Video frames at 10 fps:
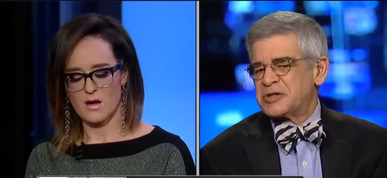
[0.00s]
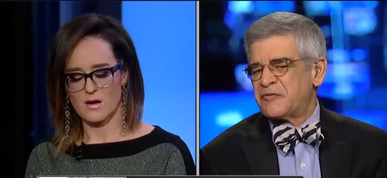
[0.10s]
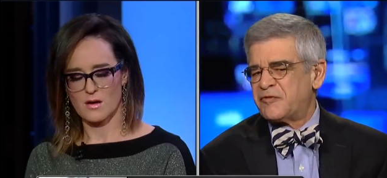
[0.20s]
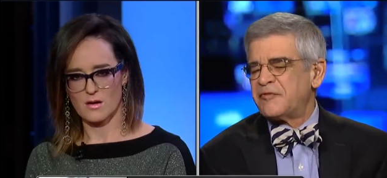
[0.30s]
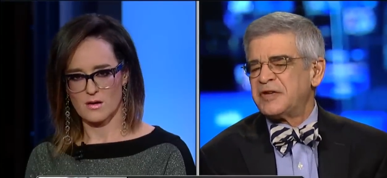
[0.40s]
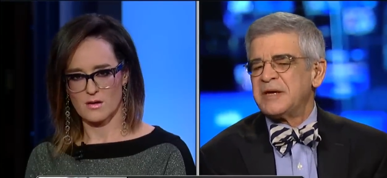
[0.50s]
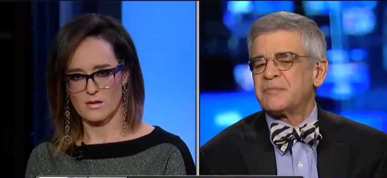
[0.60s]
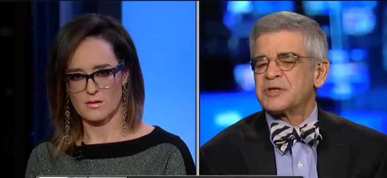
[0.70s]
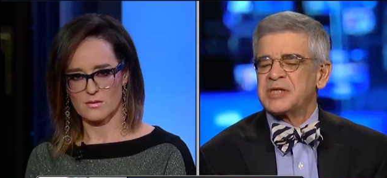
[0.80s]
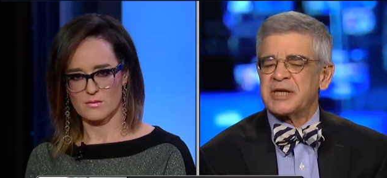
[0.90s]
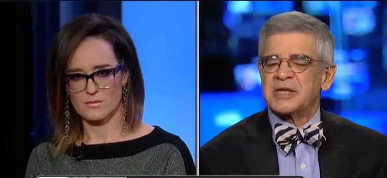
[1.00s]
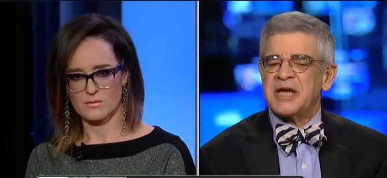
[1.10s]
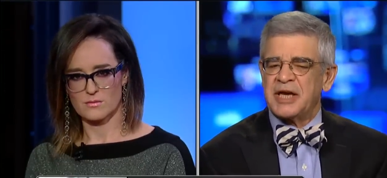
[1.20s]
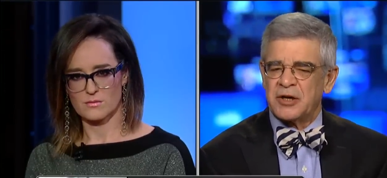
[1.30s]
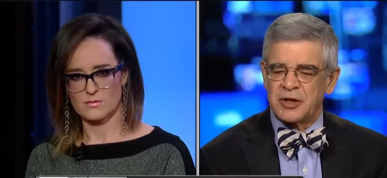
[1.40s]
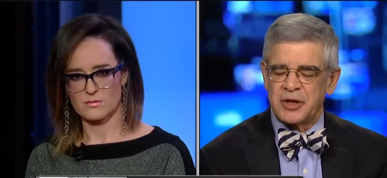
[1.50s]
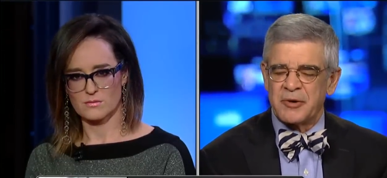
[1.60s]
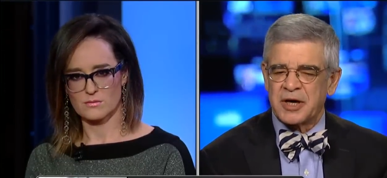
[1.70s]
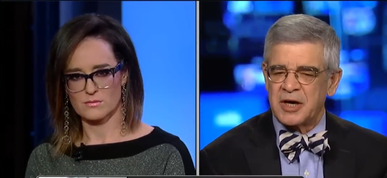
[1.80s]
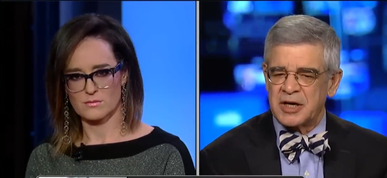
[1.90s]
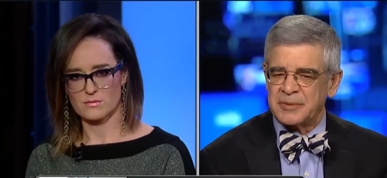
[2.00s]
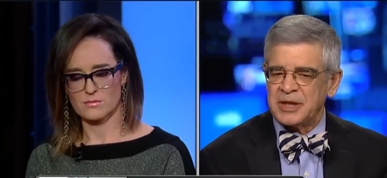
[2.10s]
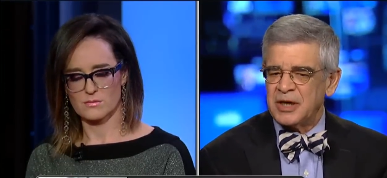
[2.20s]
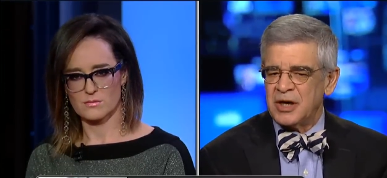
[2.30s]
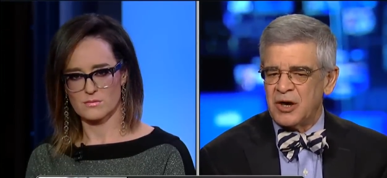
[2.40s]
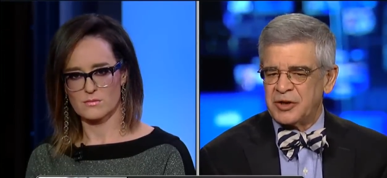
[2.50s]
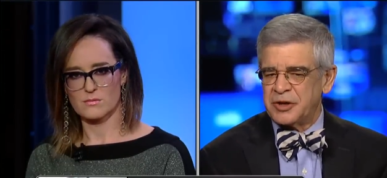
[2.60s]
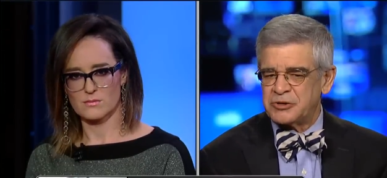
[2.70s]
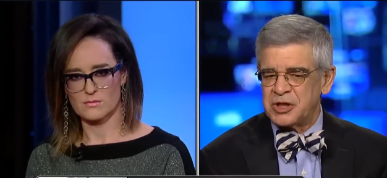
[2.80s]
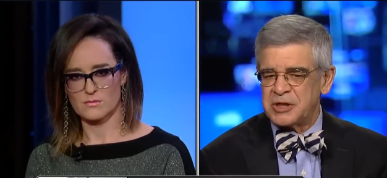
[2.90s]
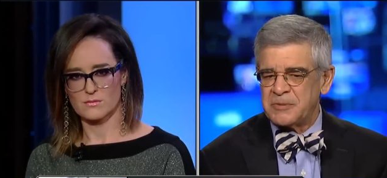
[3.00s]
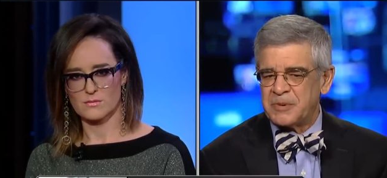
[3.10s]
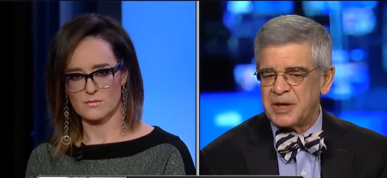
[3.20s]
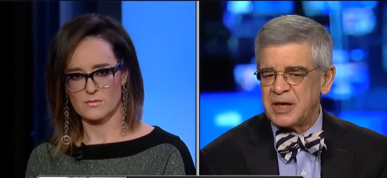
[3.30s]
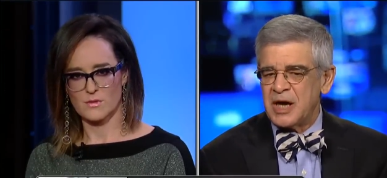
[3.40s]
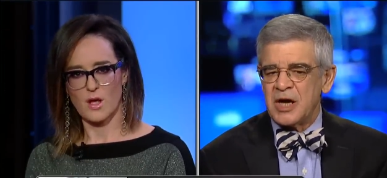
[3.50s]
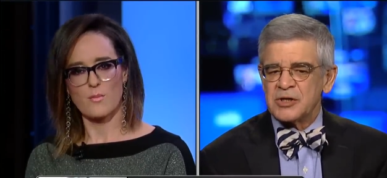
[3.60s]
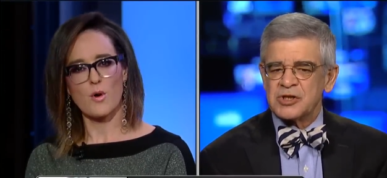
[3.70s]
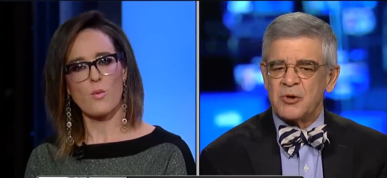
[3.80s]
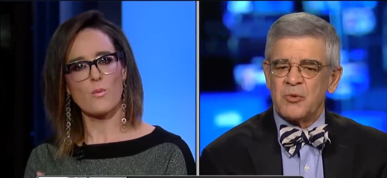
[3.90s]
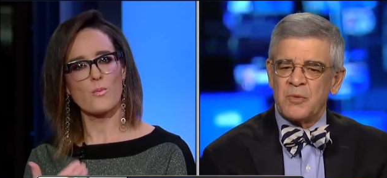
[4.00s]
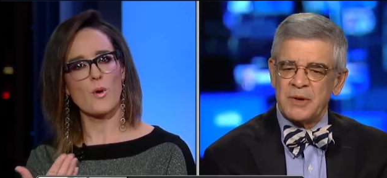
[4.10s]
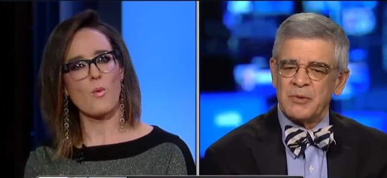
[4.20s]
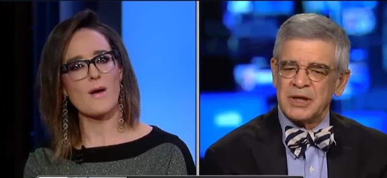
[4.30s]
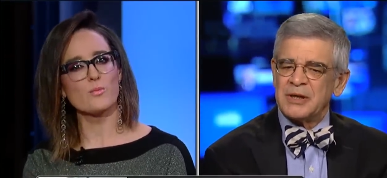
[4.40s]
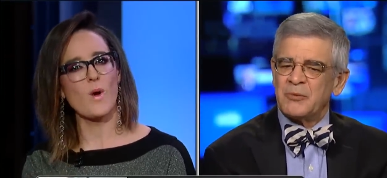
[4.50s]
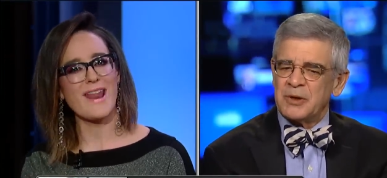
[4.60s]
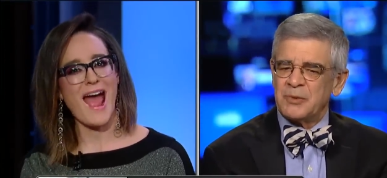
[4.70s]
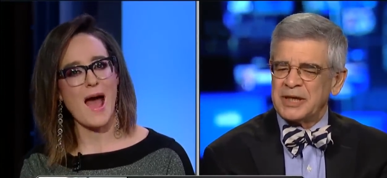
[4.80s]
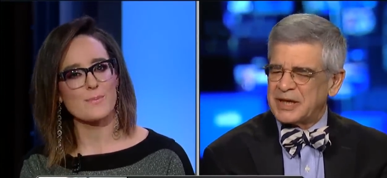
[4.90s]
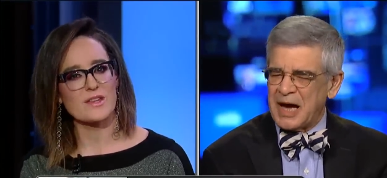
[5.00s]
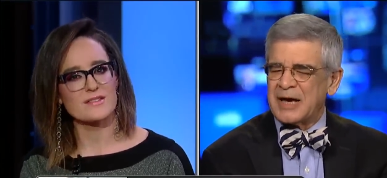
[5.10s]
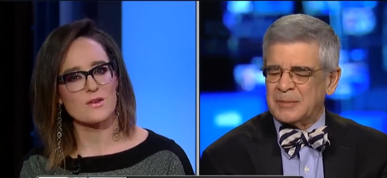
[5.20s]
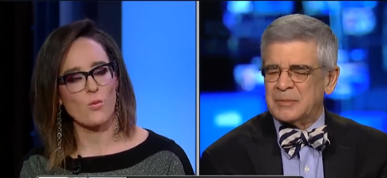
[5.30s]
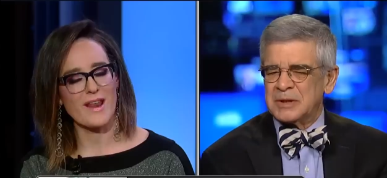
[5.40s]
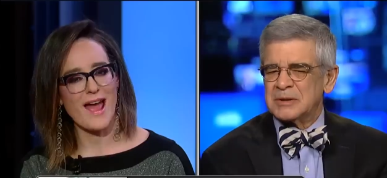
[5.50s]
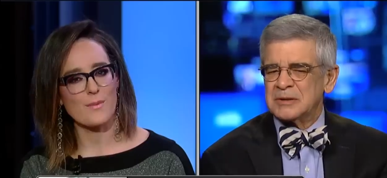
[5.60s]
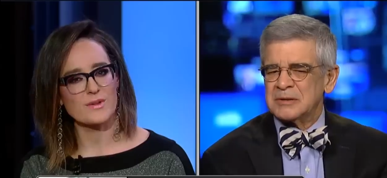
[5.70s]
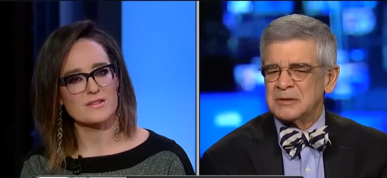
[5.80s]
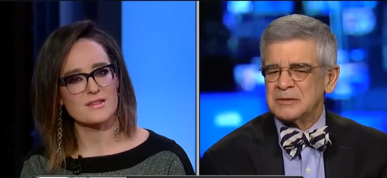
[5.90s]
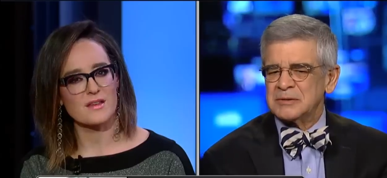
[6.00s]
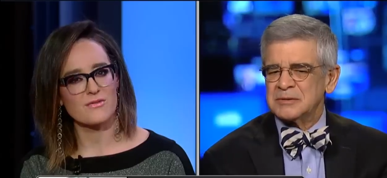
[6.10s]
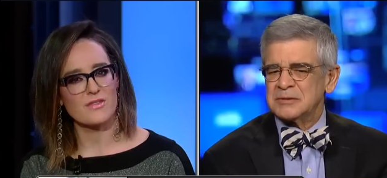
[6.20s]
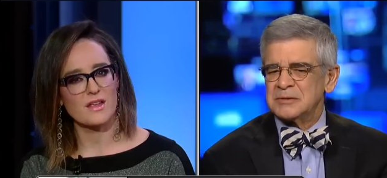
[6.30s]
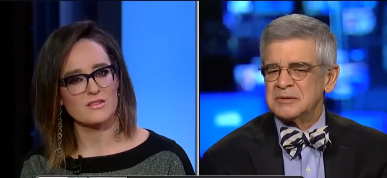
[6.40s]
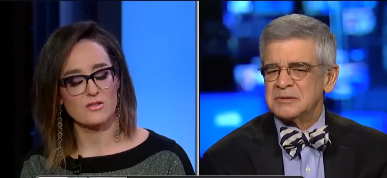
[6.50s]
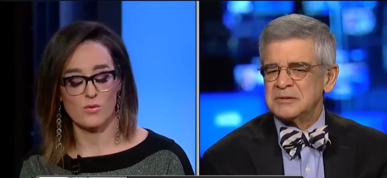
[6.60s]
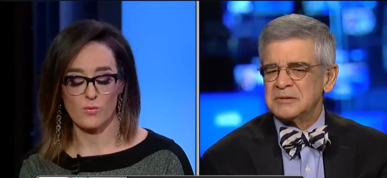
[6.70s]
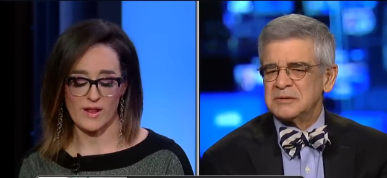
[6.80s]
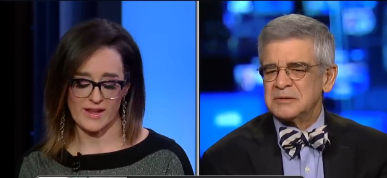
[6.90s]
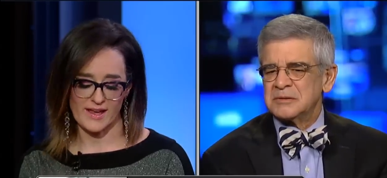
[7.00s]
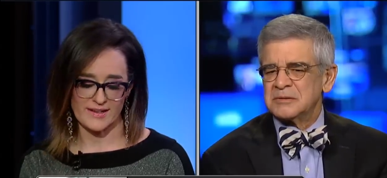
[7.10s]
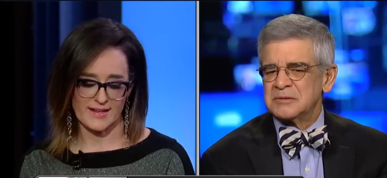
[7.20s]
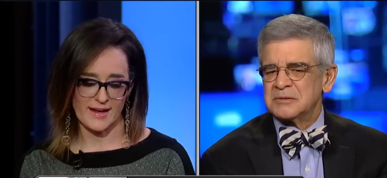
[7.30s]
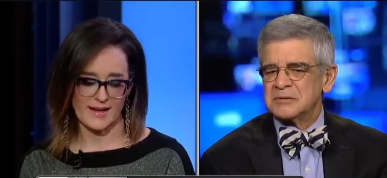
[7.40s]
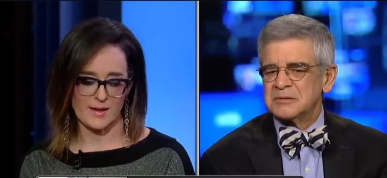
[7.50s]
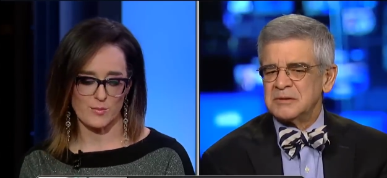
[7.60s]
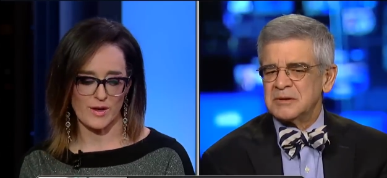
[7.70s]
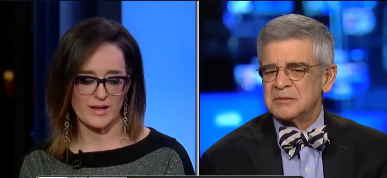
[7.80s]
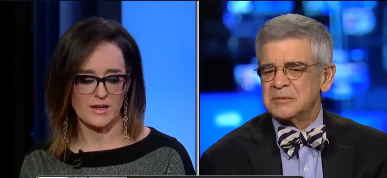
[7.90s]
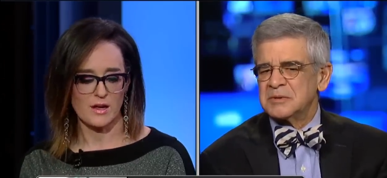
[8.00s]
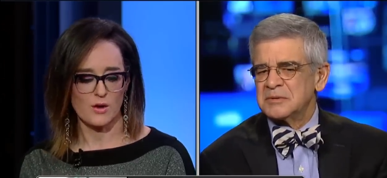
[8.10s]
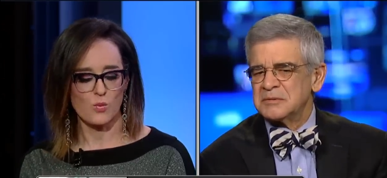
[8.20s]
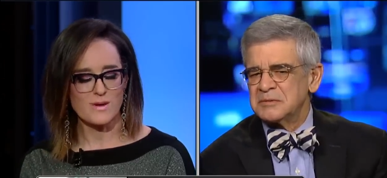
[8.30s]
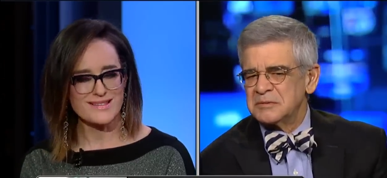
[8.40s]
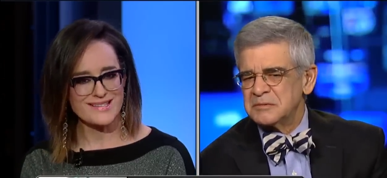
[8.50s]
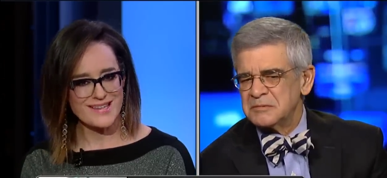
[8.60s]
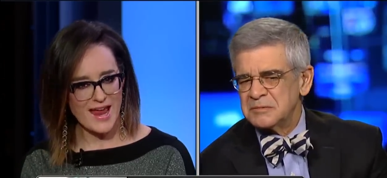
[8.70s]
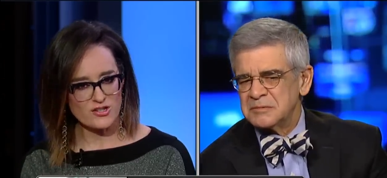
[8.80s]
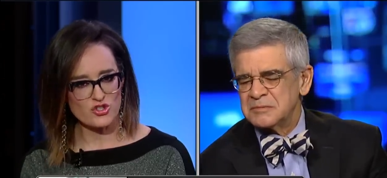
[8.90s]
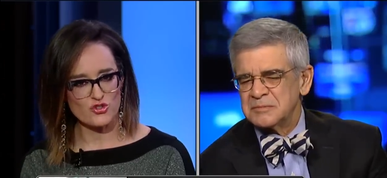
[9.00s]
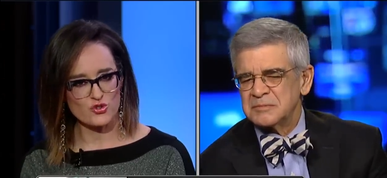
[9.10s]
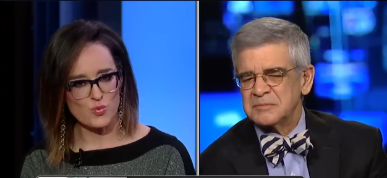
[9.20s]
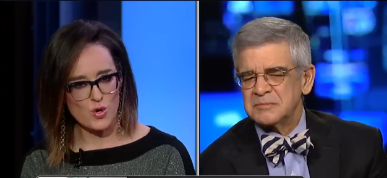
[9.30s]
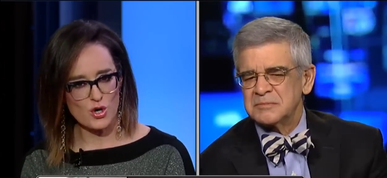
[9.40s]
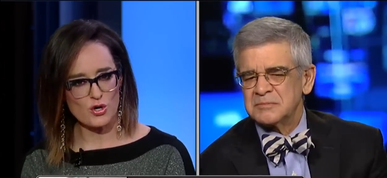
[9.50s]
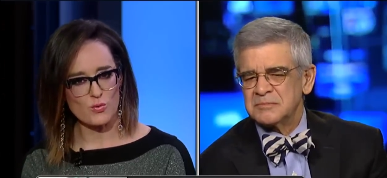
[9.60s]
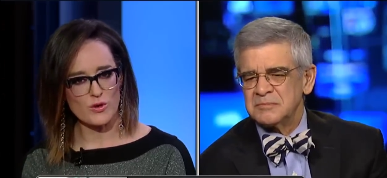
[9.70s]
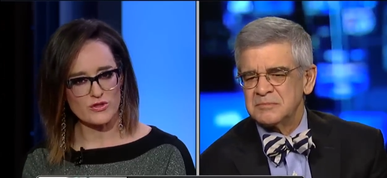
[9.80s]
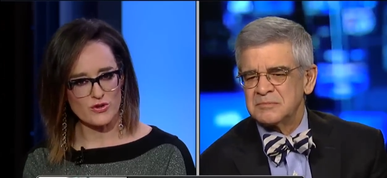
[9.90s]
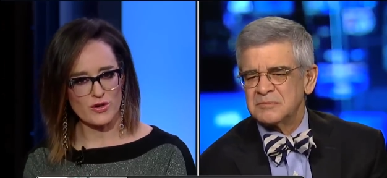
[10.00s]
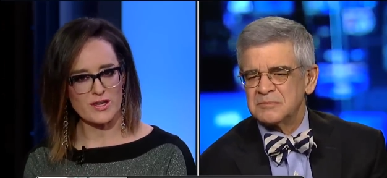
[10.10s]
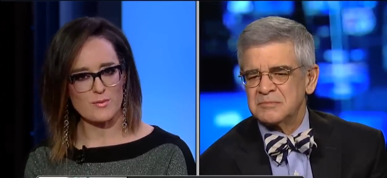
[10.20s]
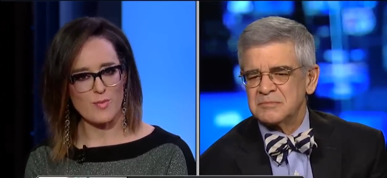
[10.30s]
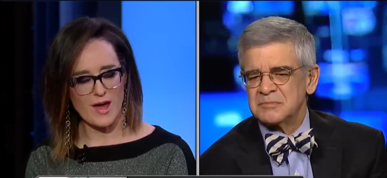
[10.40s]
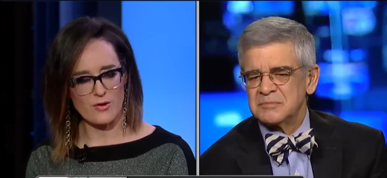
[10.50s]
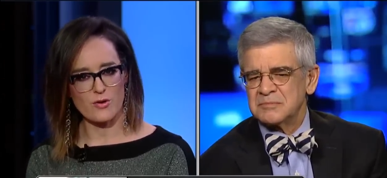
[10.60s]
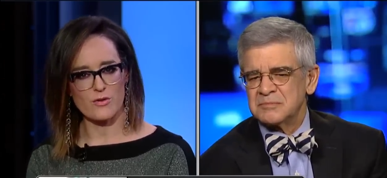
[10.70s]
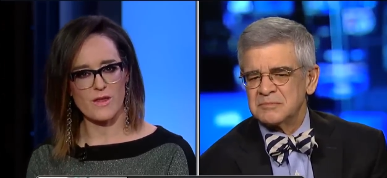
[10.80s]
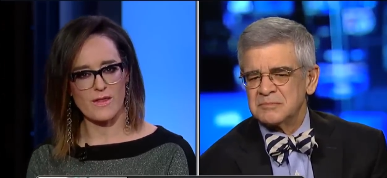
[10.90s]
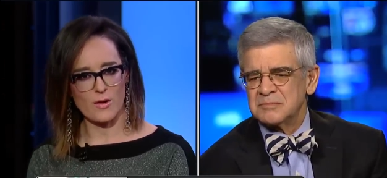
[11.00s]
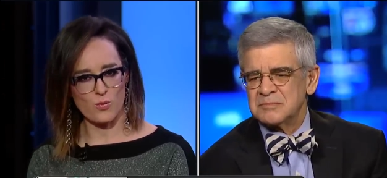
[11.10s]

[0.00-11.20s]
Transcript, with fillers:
Speaker 1: to 15 percent hit on their economy, on their GDP. But, so but we what, really, what we happens, really got
Speaker 2: What happens if they do? We're running out of time, but would sanctions work with Turkey better than they